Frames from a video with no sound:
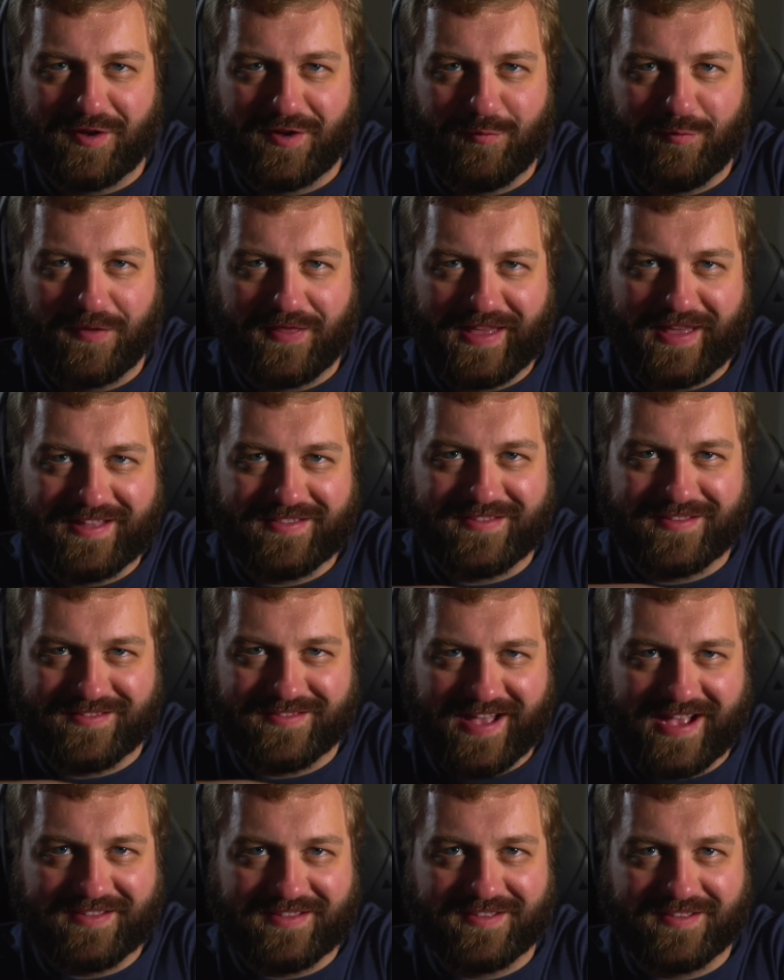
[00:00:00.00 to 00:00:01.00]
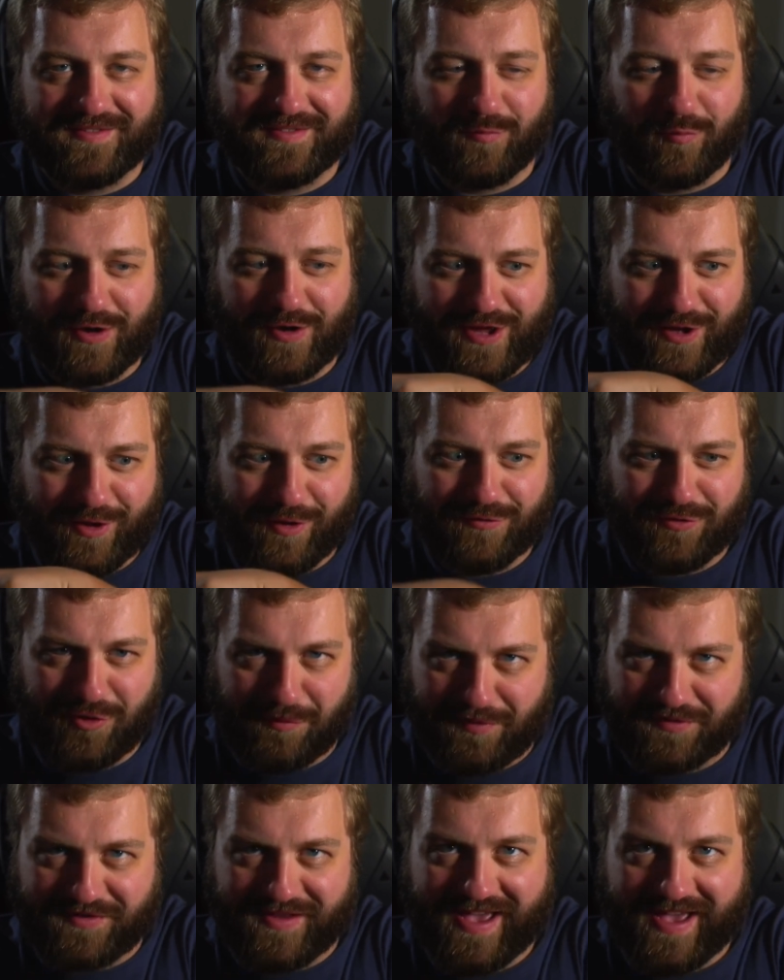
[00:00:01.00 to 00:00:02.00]
when they gets his license where he goes
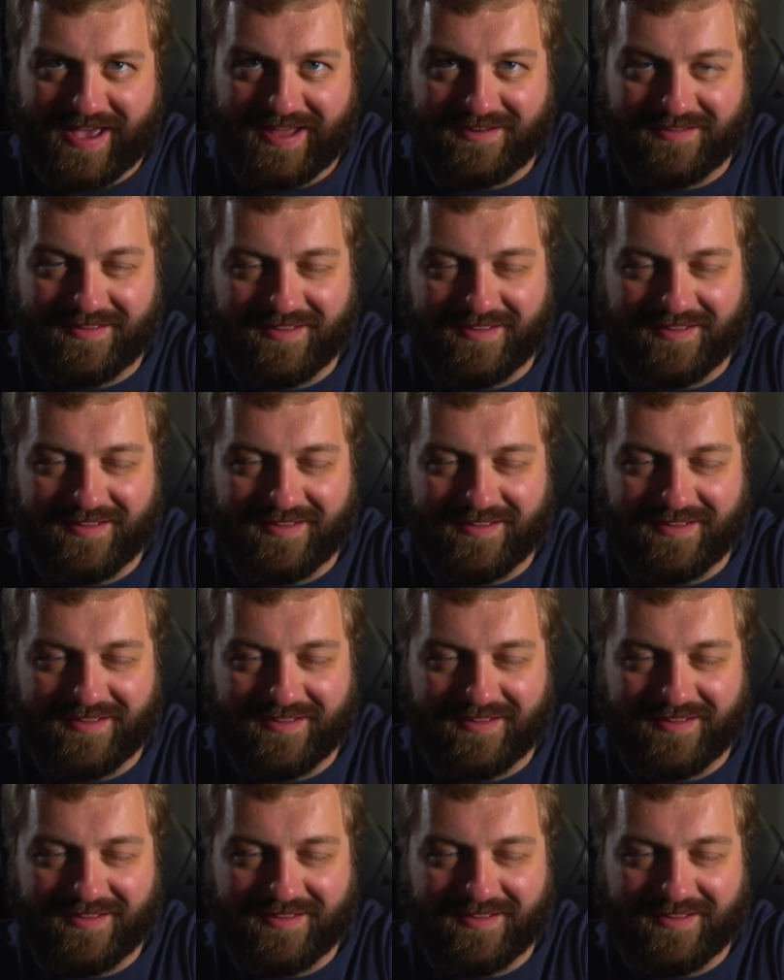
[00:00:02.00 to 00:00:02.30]
Super Saiyan.